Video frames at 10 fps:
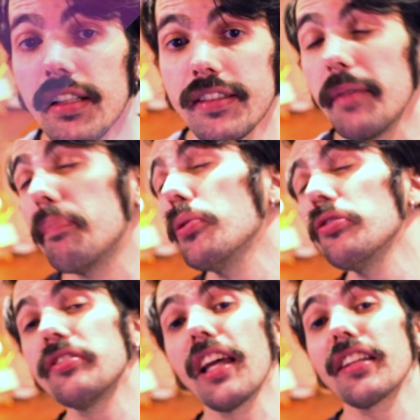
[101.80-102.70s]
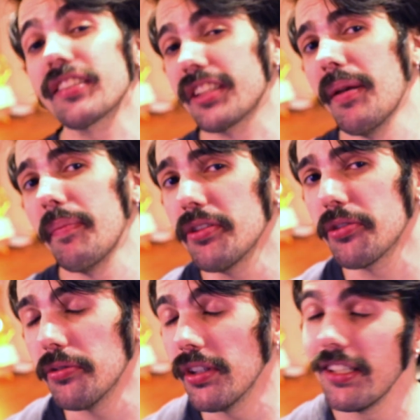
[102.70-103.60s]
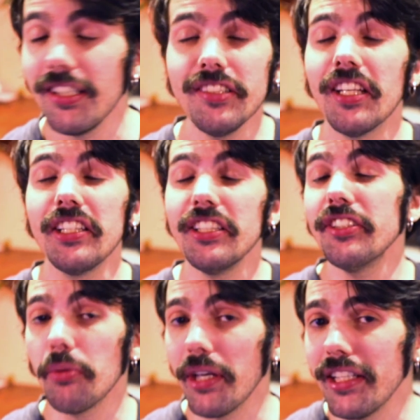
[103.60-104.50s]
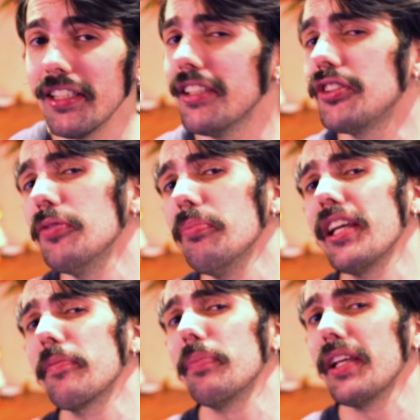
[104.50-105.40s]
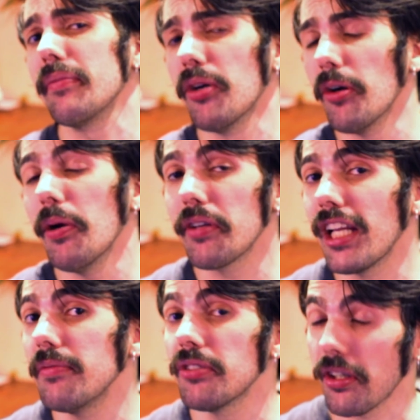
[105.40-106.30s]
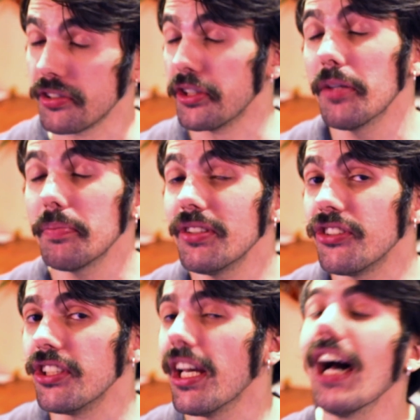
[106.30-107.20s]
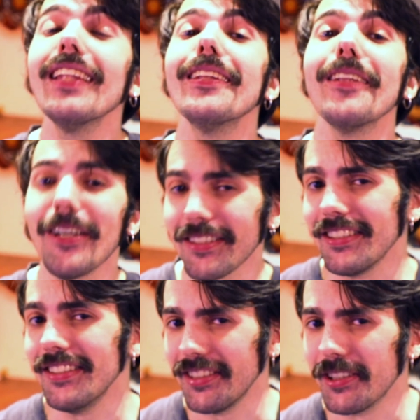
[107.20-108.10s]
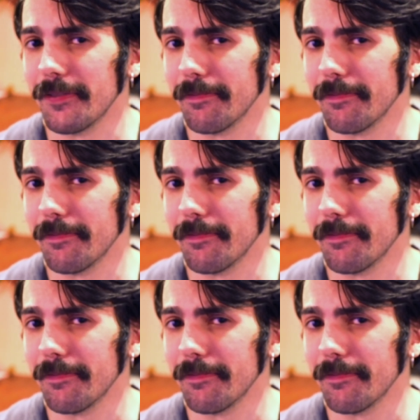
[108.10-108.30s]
The BlueStacks key mapping tool is an easier way to make playing mobile games on your PC a lot easier.